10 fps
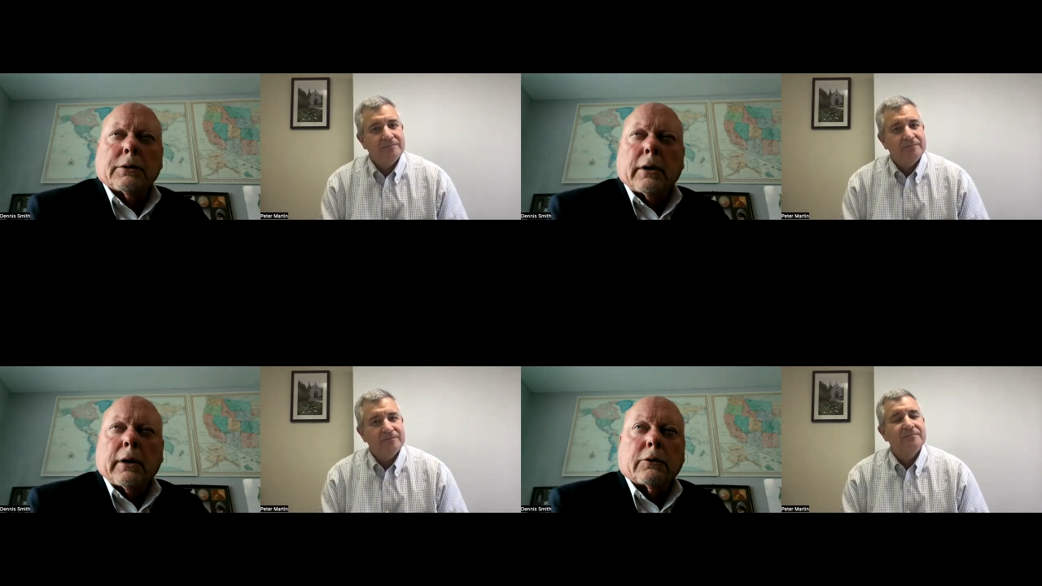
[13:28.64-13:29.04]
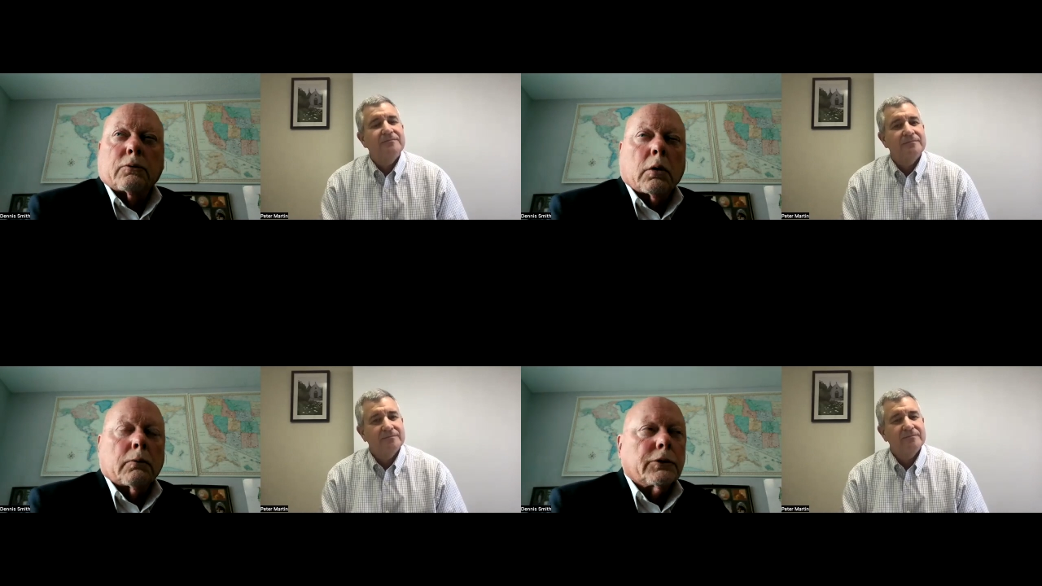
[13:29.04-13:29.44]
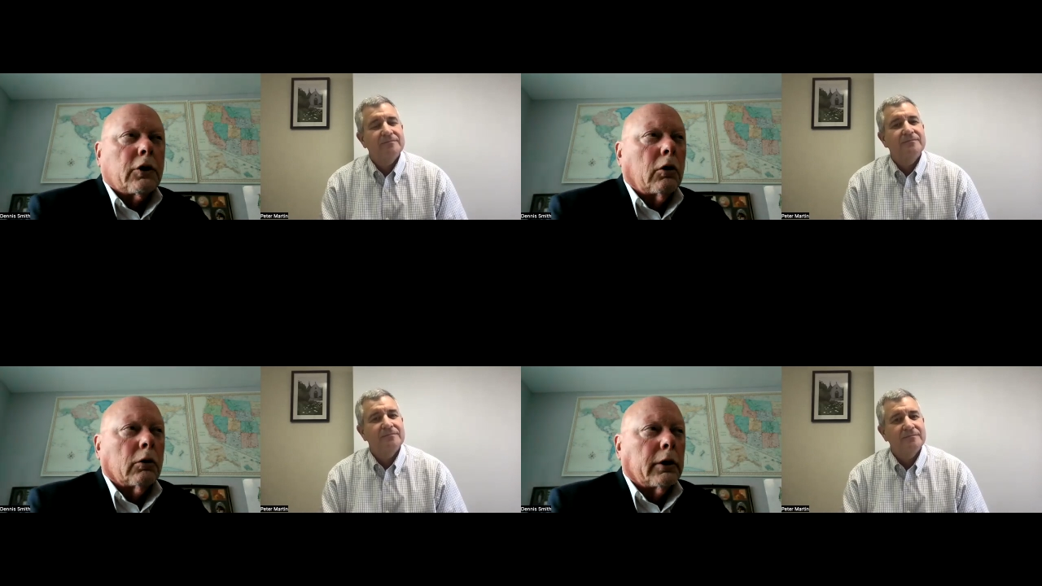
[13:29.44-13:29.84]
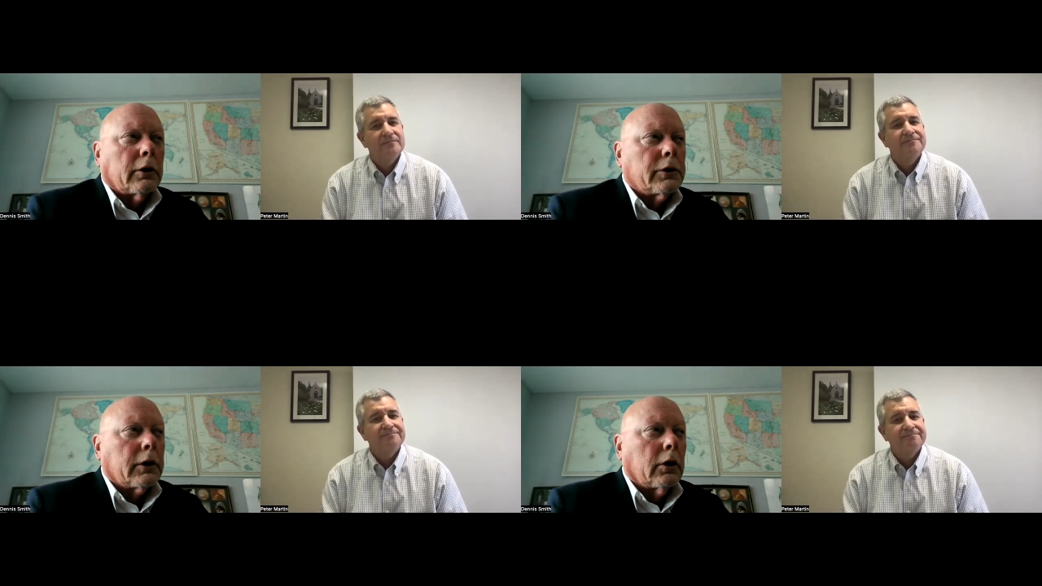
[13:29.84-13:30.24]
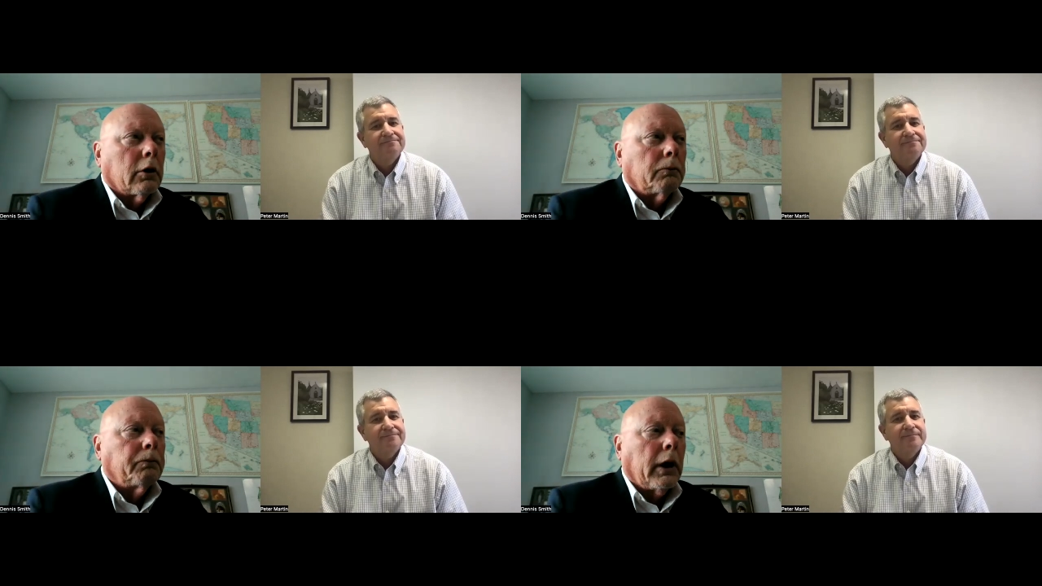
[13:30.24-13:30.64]
Speaker 1: I think is what it was called years
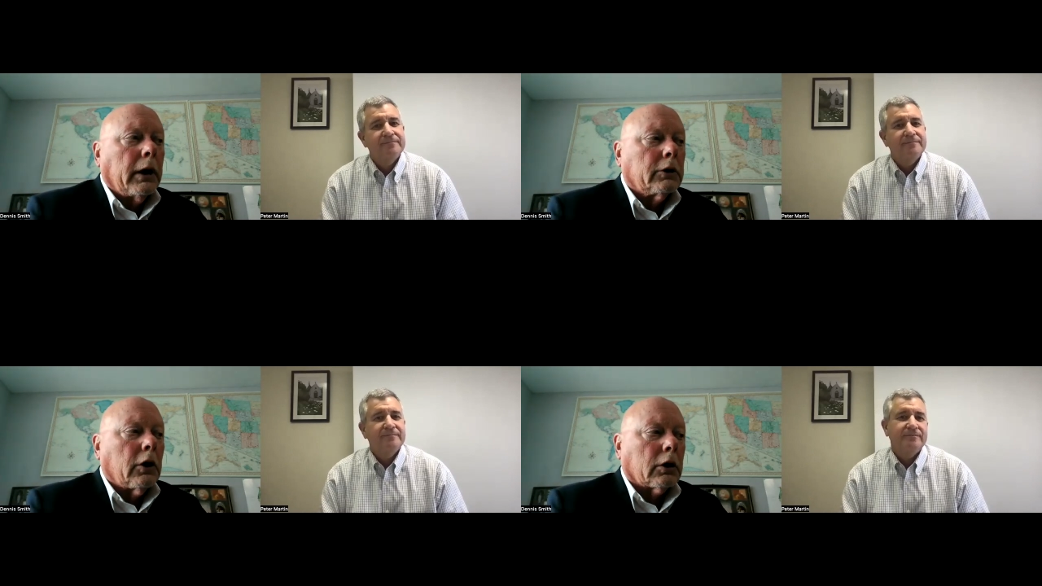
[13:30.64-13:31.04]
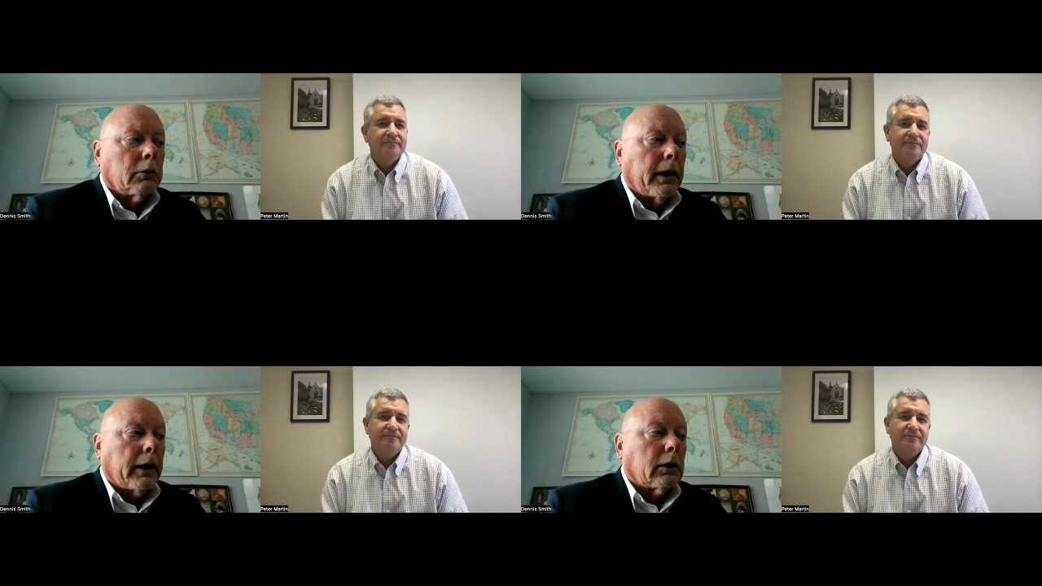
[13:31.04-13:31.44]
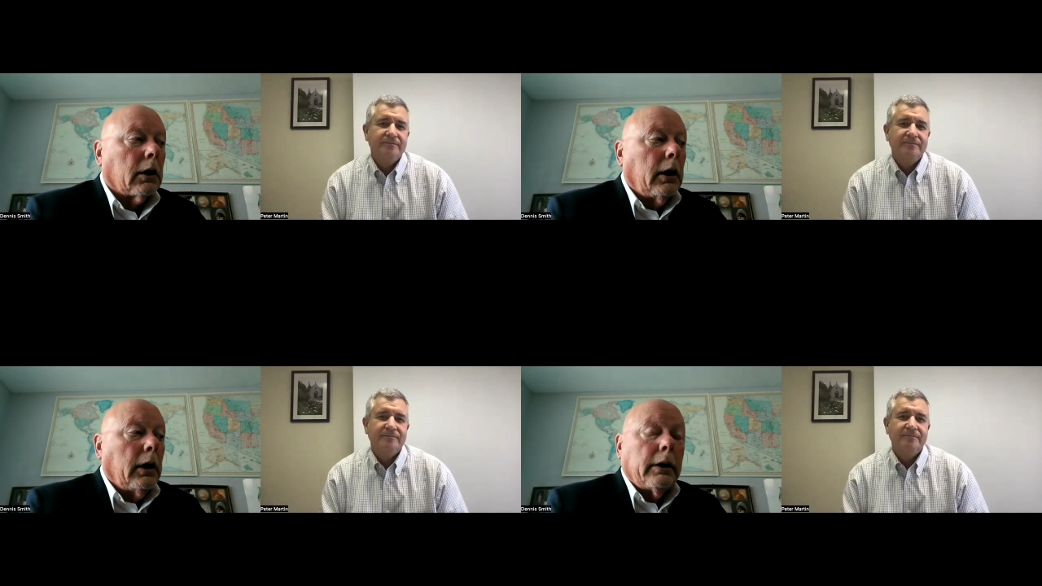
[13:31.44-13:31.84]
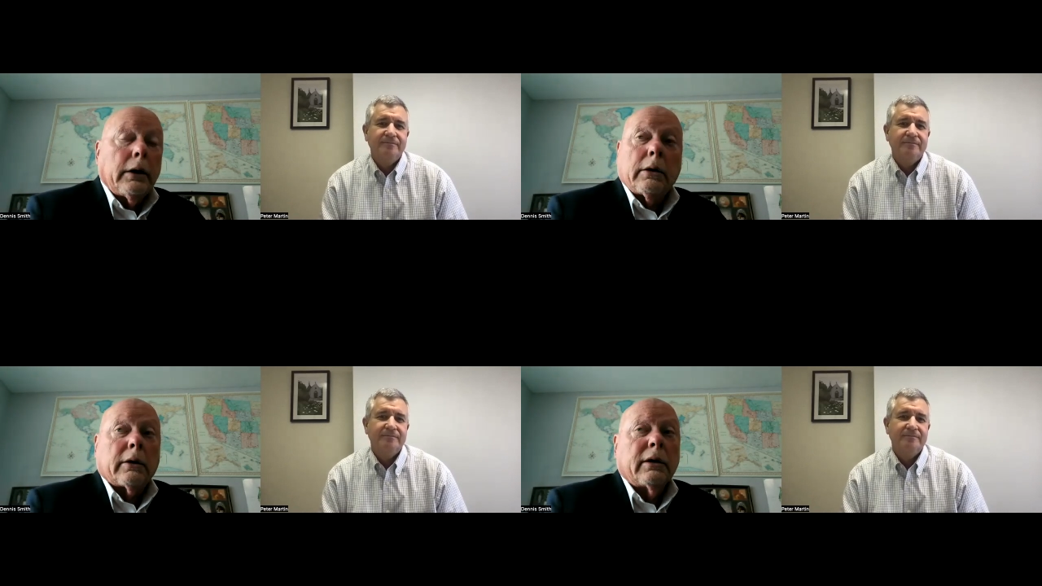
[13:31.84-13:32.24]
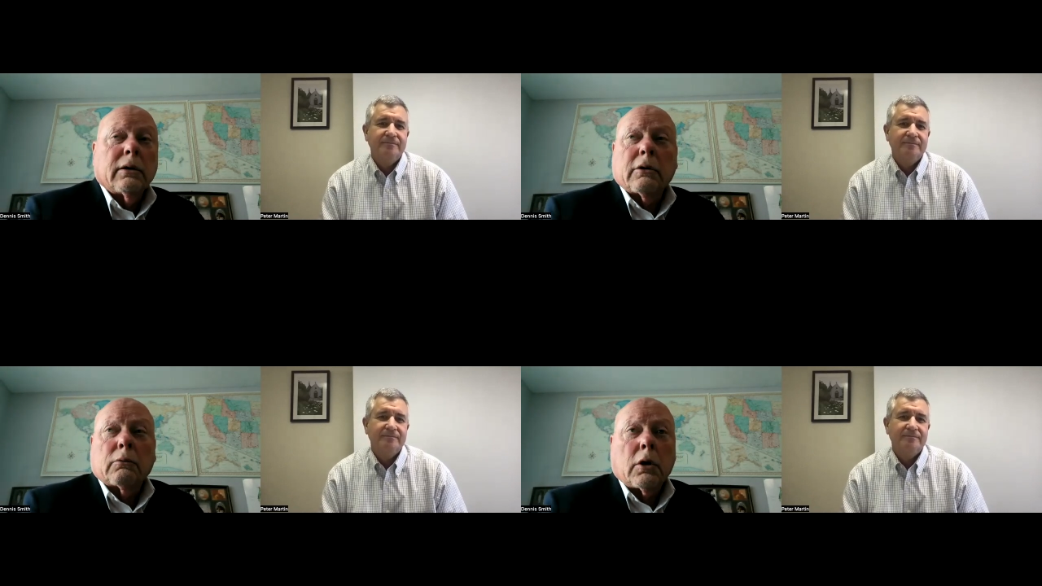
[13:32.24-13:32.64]
ago. And it talked about, you know, you
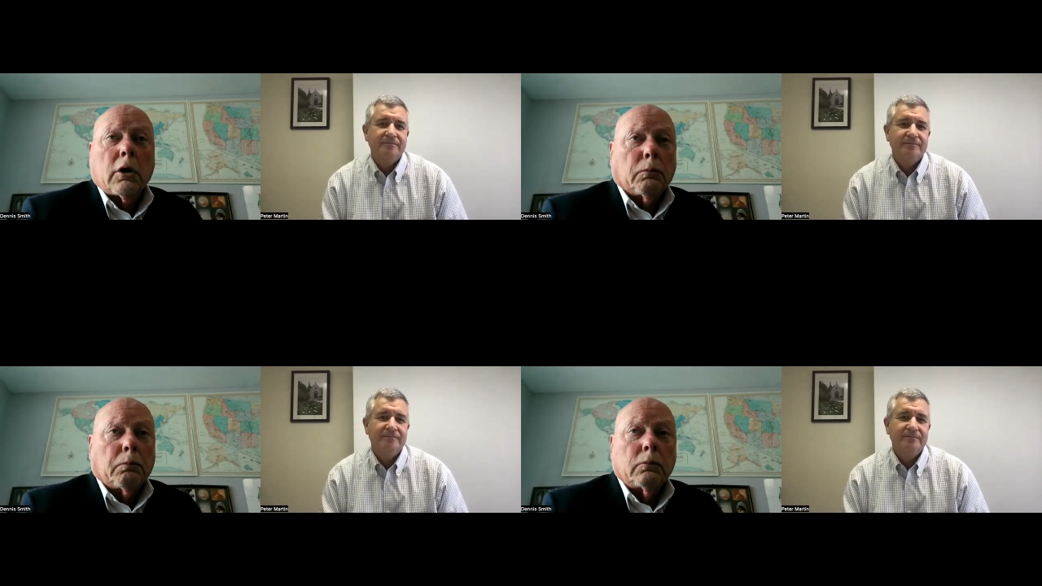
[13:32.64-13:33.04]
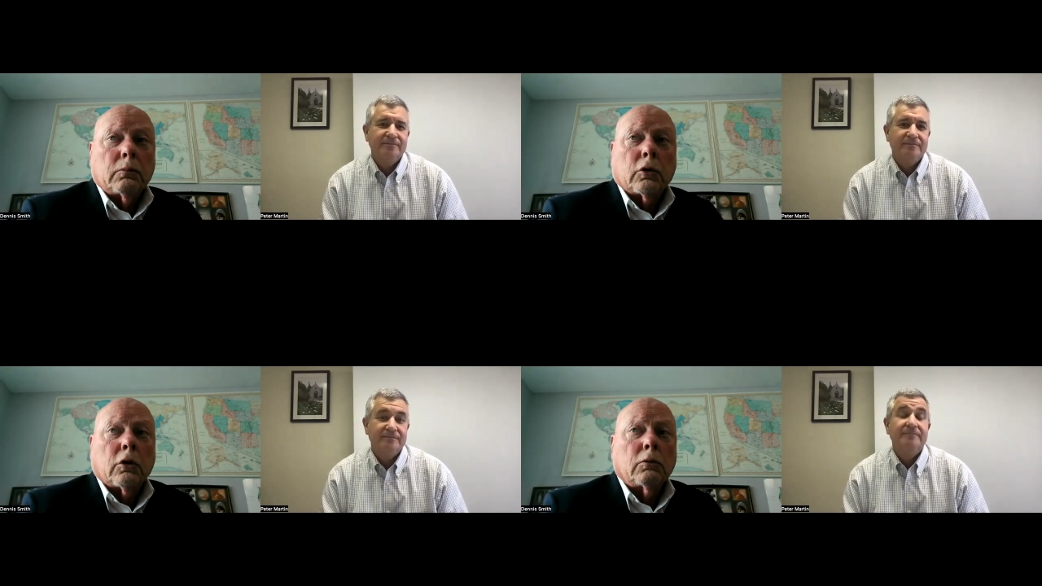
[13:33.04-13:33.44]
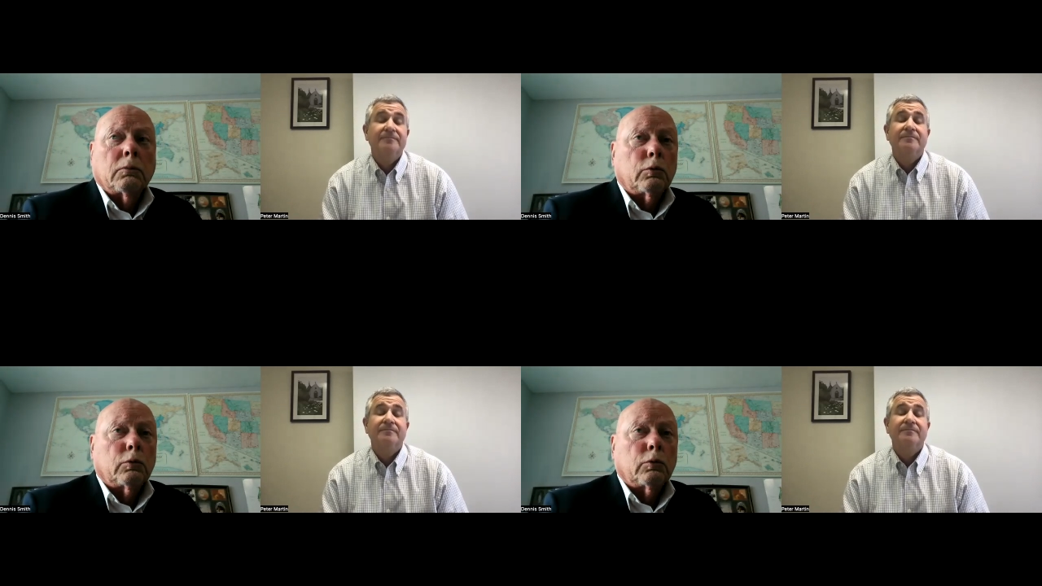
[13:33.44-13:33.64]
look at Rome, Rome